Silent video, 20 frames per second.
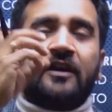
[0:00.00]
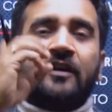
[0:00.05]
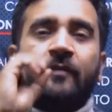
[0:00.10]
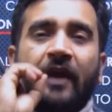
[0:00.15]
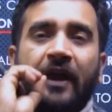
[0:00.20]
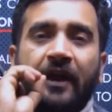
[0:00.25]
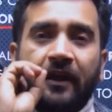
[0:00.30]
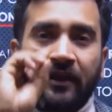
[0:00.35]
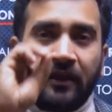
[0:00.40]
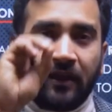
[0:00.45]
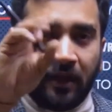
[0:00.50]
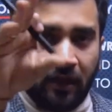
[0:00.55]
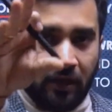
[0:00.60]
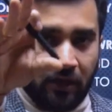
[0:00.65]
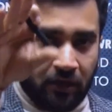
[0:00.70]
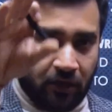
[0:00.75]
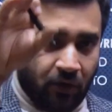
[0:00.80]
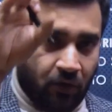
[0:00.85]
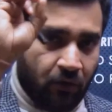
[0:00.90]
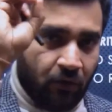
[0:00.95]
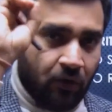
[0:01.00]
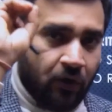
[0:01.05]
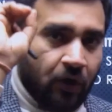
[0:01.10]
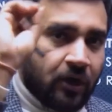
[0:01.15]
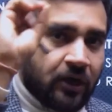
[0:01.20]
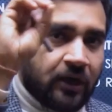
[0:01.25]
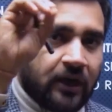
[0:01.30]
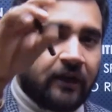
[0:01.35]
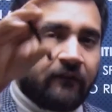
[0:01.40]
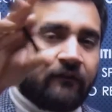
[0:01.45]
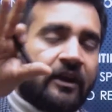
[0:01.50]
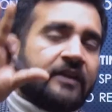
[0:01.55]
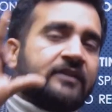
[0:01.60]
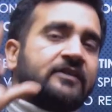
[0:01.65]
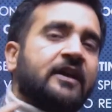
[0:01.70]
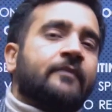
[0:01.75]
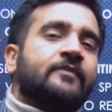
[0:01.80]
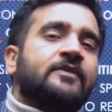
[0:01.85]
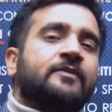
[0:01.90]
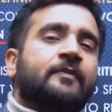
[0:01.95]
by, delivering
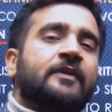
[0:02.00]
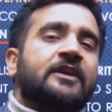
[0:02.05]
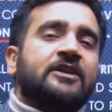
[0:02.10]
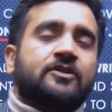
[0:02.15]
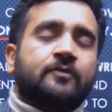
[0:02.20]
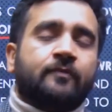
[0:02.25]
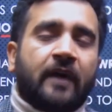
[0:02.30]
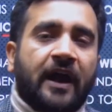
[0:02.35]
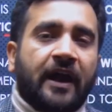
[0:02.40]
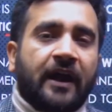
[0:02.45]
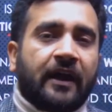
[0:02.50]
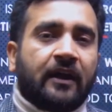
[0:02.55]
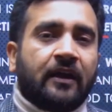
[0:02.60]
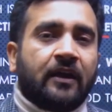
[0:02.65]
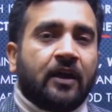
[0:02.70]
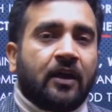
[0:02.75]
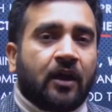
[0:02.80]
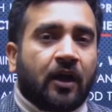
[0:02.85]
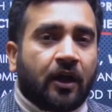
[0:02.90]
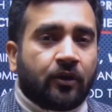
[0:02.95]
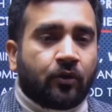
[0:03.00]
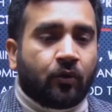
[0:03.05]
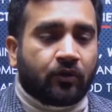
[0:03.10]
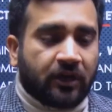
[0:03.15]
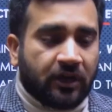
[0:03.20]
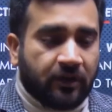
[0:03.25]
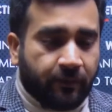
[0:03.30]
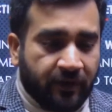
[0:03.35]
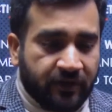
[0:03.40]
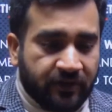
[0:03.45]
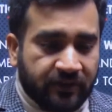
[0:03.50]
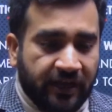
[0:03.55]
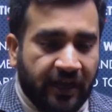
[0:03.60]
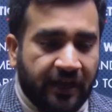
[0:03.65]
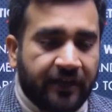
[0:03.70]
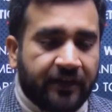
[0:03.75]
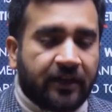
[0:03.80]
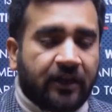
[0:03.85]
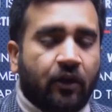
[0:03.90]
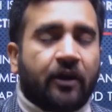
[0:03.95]
some speech by a noted
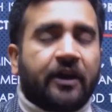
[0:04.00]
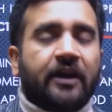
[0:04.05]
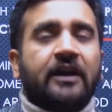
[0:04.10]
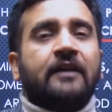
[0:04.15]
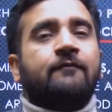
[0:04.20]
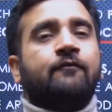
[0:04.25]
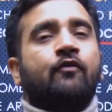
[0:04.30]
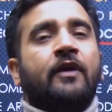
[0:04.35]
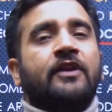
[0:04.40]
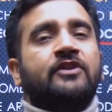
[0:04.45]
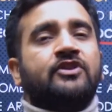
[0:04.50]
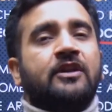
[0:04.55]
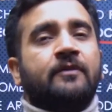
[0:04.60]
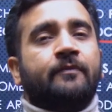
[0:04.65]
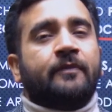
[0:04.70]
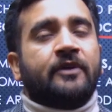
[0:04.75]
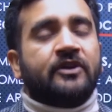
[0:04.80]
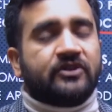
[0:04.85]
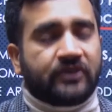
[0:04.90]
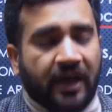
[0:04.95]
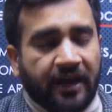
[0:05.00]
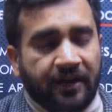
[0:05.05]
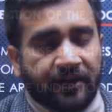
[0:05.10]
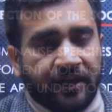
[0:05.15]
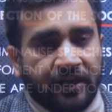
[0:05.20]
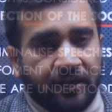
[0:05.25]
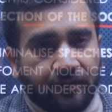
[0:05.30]
personality or an influential personality.